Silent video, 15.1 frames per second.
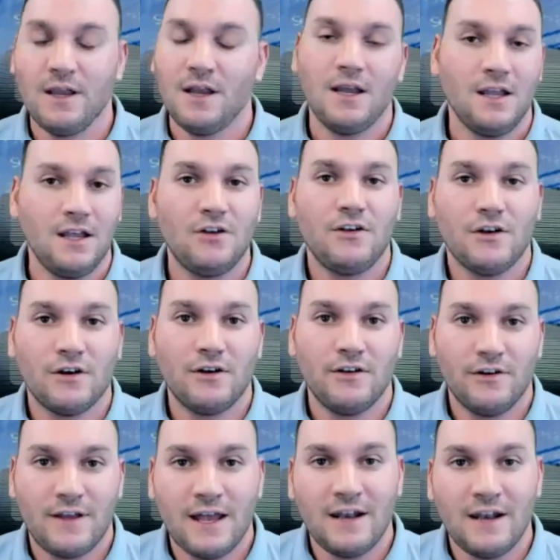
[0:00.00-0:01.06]
you're
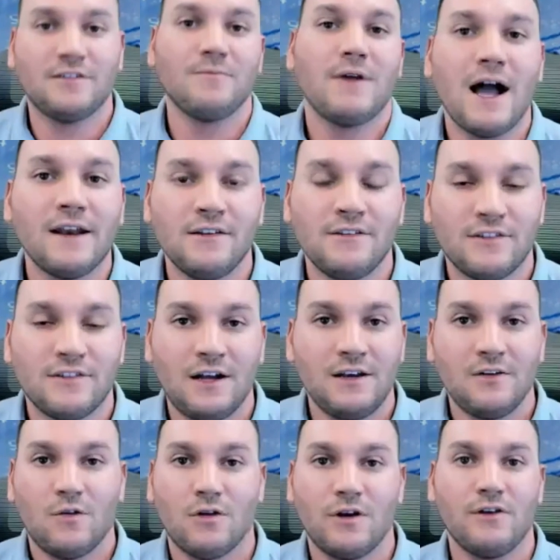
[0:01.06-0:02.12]
getting some guidance on,
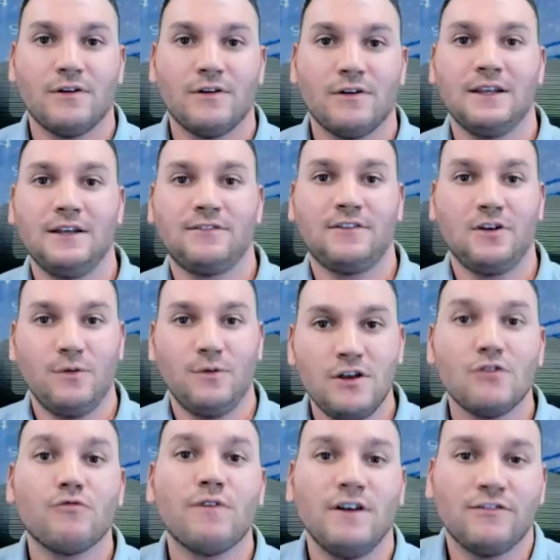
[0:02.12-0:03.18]
or you're at least doing your
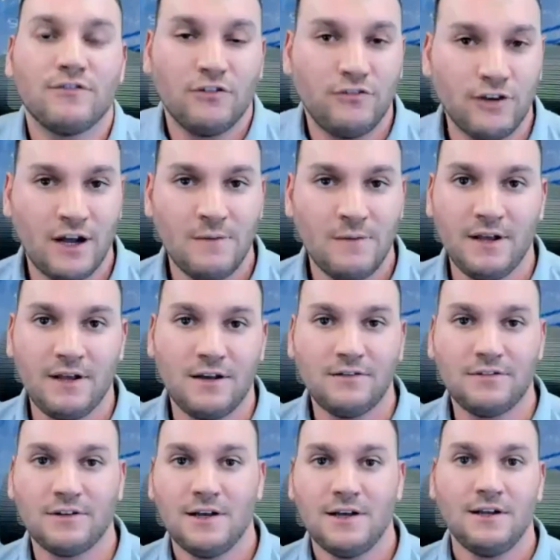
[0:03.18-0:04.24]
research on, because
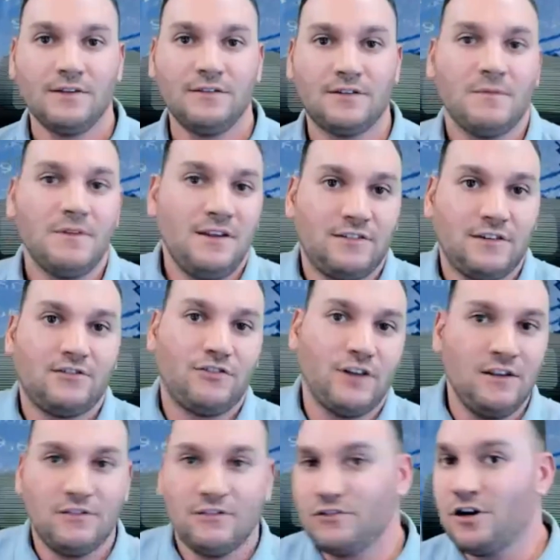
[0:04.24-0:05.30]
some of these
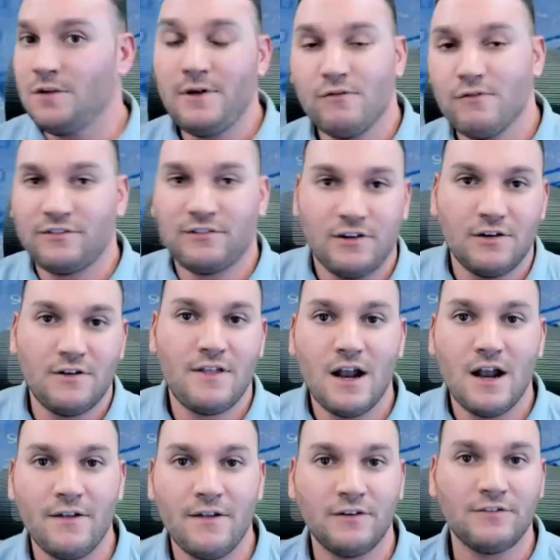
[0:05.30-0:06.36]
exchanges could be riskier than
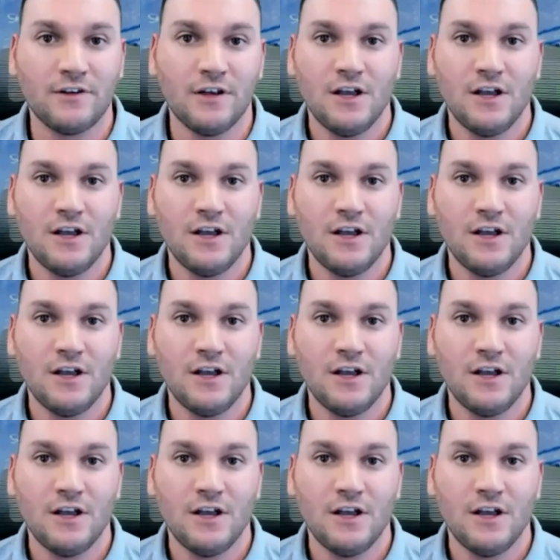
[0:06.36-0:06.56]
others.